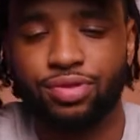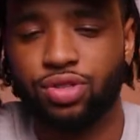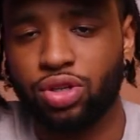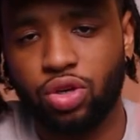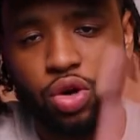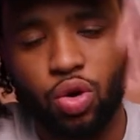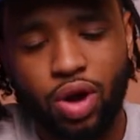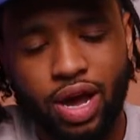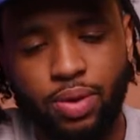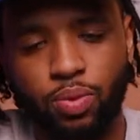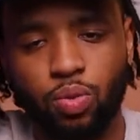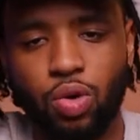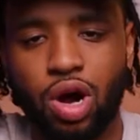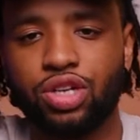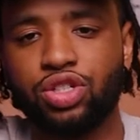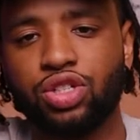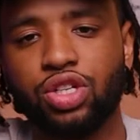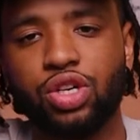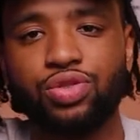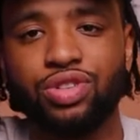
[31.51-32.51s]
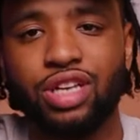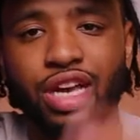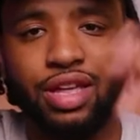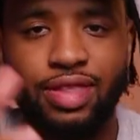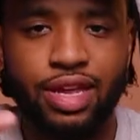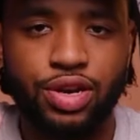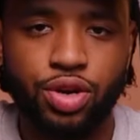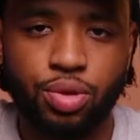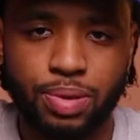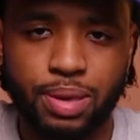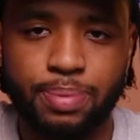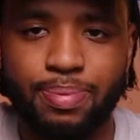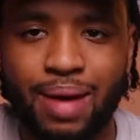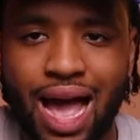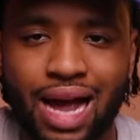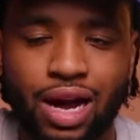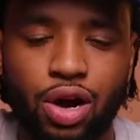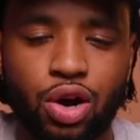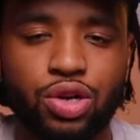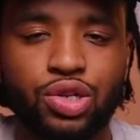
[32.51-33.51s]
So go ahead and watch those, and then you'll be
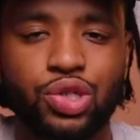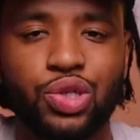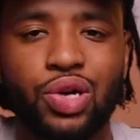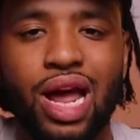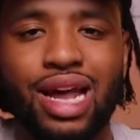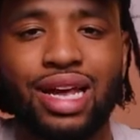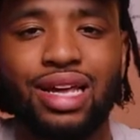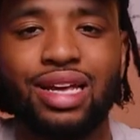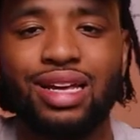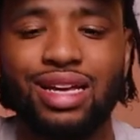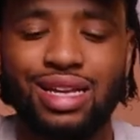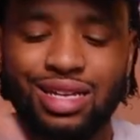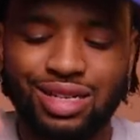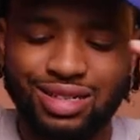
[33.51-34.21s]
back on track